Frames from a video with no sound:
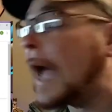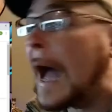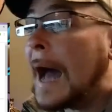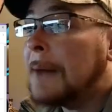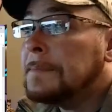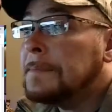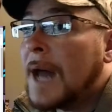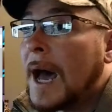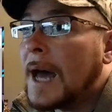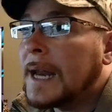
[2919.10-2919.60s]

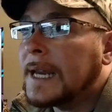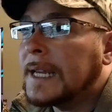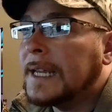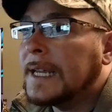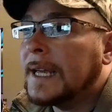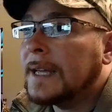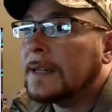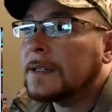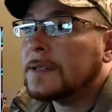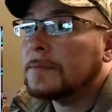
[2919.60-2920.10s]
not
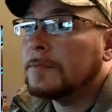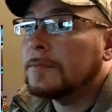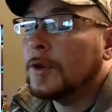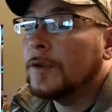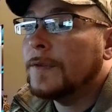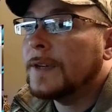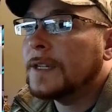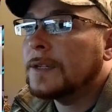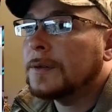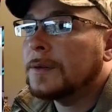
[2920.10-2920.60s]
against
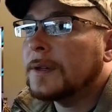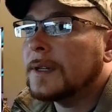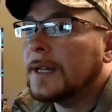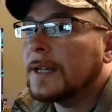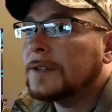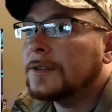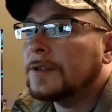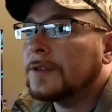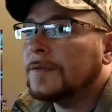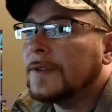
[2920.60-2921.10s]
moving to
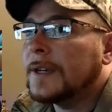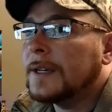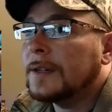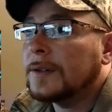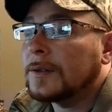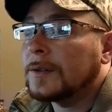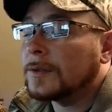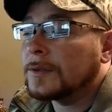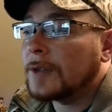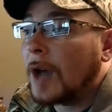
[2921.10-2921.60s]
electric
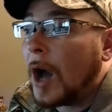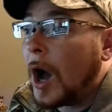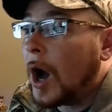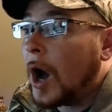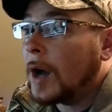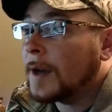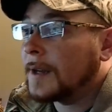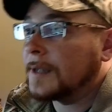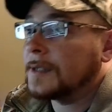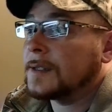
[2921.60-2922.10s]
vehicles,
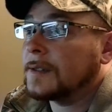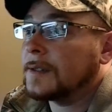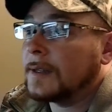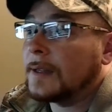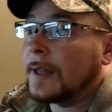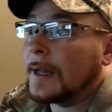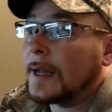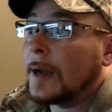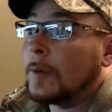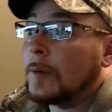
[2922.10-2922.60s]
honestly.
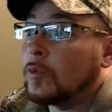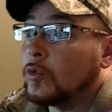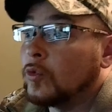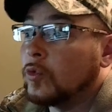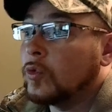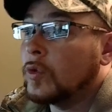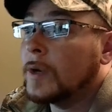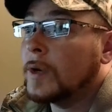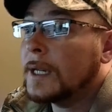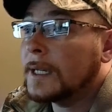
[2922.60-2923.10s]

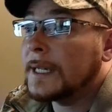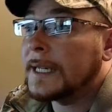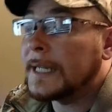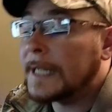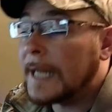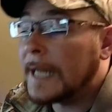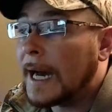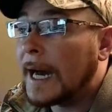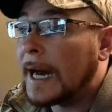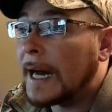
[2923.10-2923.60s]
I'm really
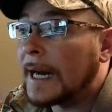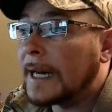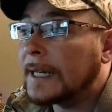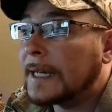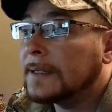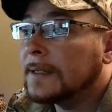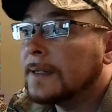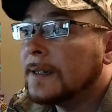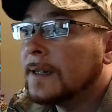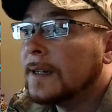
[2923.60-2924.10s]
not.
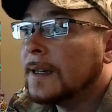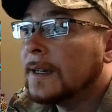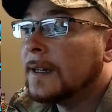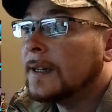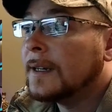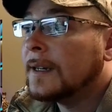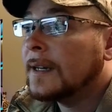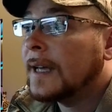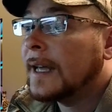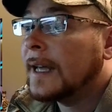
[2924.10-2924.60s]

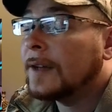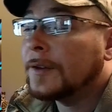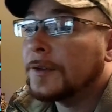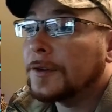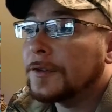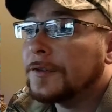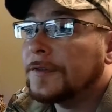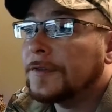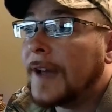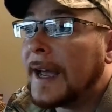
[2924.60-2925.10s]
Hell, they're
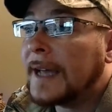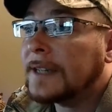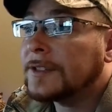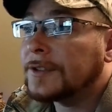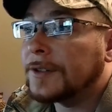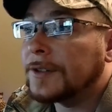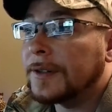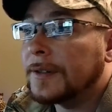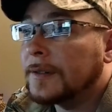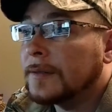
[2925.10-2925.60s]

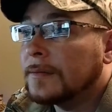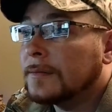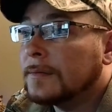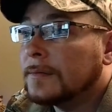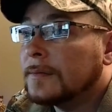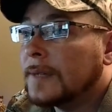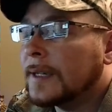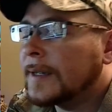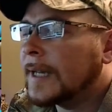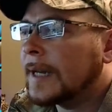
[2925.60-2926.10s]
faster.
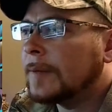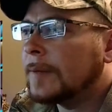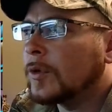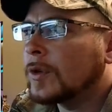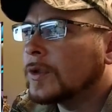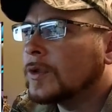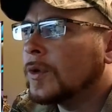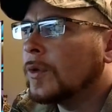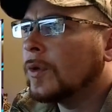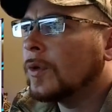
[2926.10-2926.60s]
They got more
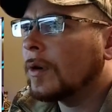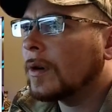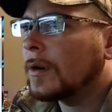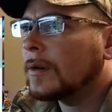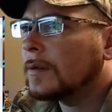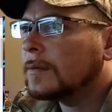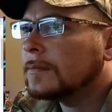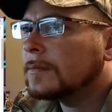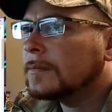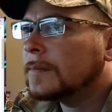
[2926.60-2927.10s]
torque.
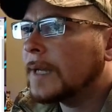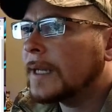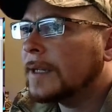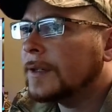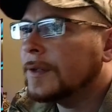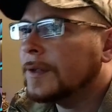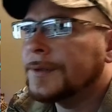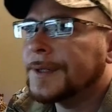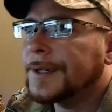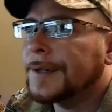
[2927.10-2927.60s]
They can
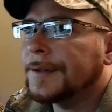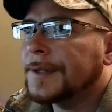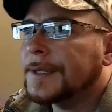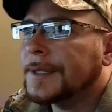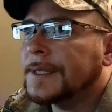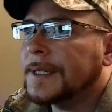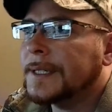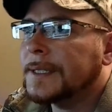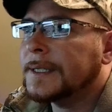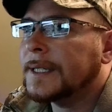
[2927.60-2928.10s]
do 0 to
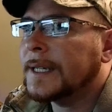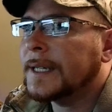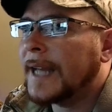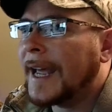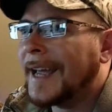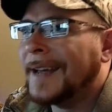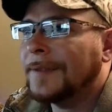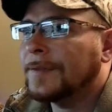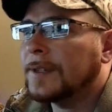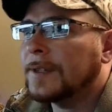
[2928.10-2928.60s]
60 in
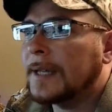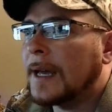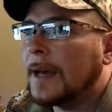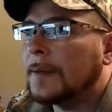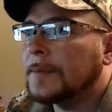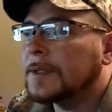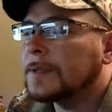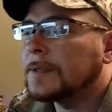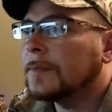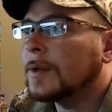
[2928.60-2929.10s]
half the
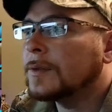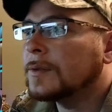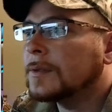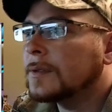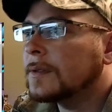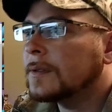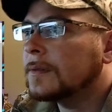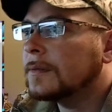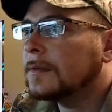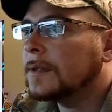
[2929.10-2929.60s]
time as
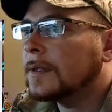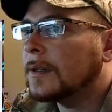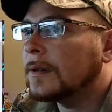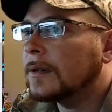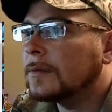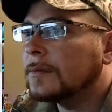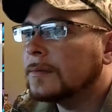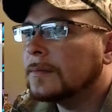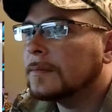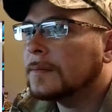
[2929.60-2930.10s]
most,
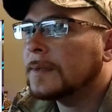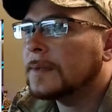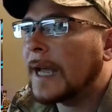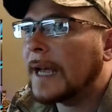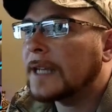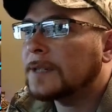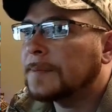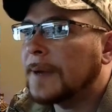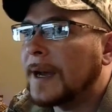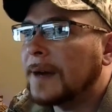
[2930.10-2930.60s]

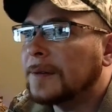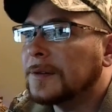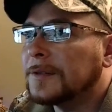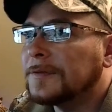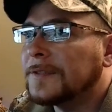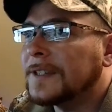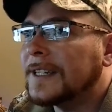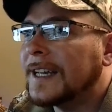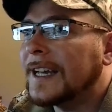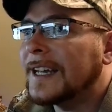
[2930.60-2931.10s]
gas-powered
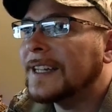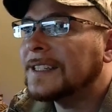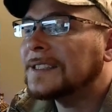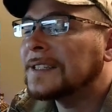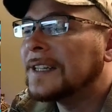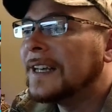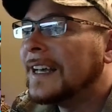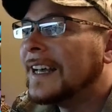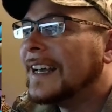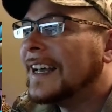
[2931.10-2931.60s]
V8s
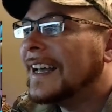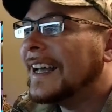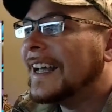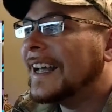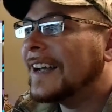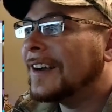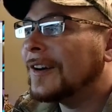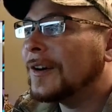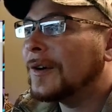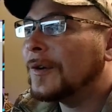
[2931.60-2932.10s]

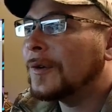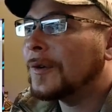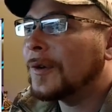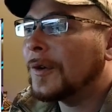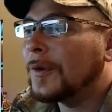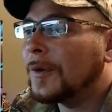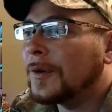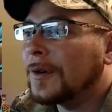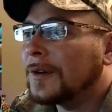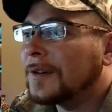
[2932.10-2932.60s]

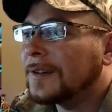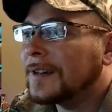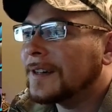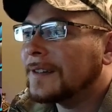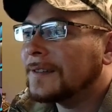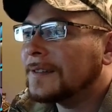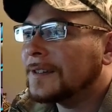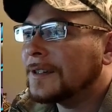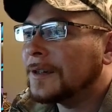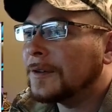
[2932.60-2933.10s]
or
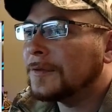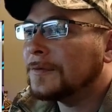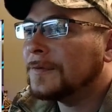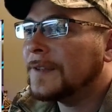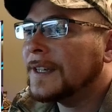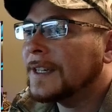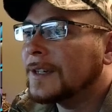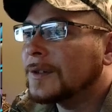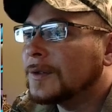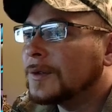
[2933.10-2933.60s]

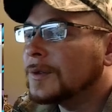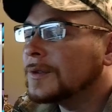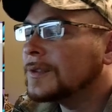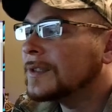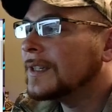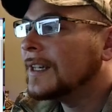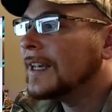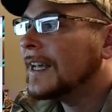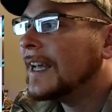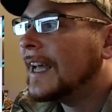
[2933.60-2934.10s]
vehicles.
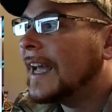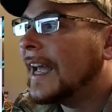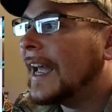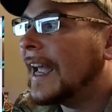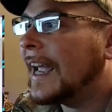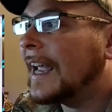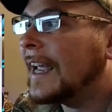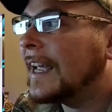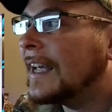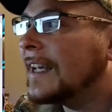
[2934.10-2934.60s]

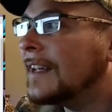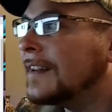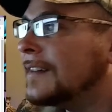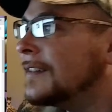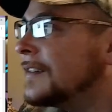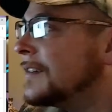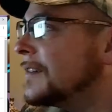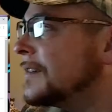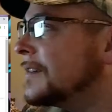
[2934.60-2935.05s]
And,